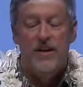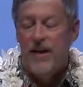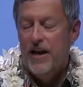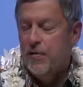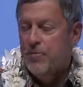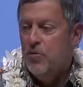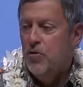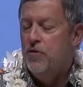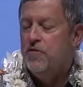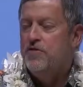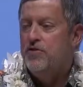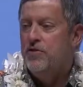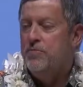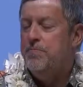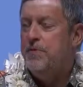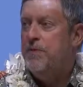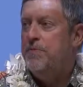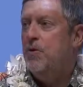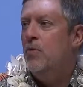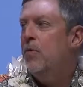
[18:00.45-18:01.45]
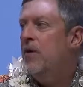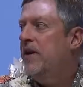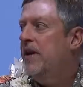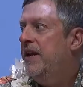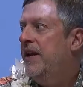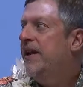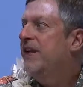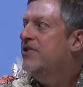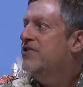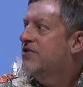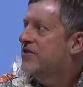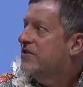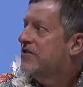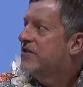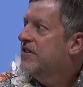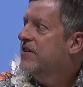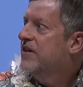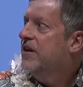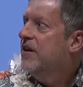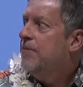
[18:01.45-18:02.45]
and move to people want an agent.
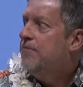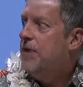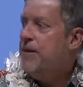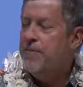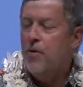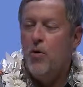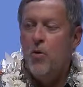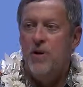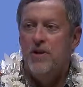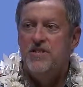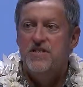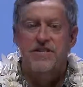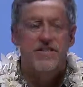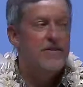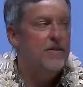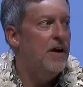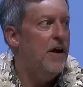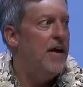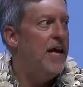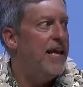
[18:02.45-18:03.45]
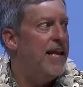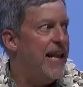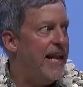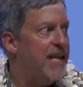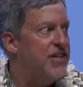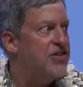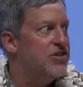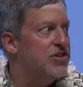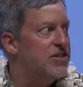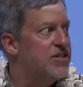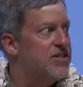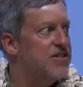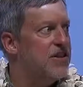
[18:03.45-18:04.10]
People want an agent,